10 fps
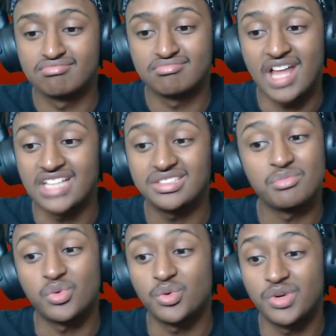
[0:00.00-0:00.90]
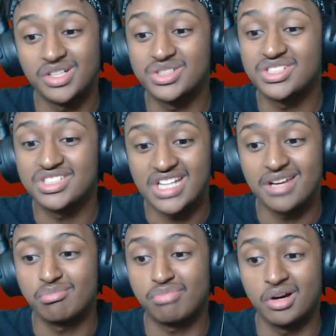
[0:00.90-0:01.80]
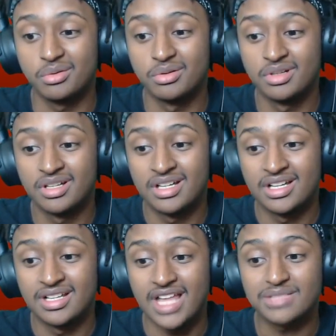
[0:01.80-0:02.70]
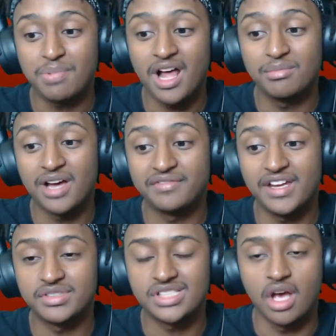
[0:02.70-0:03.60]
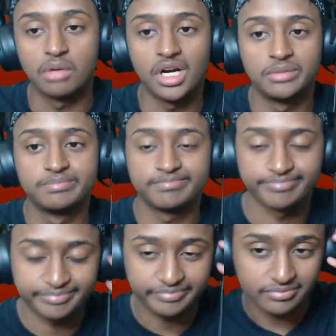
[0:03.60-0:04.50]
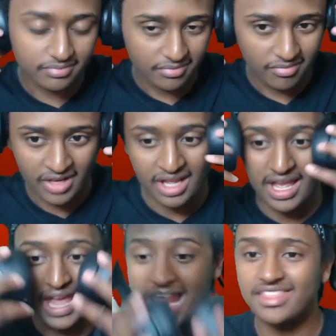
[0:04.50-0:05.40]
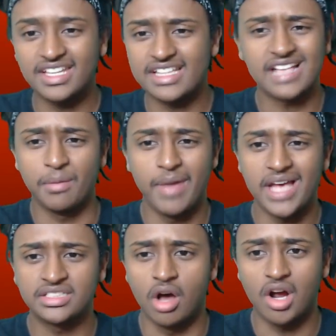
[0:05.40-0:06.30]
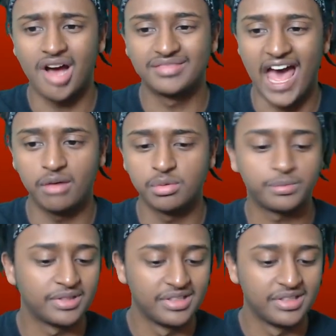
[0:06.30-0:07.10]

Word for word: That's some real shit, bro. That's probably my favorite song, bro and I think that's the best song off the album.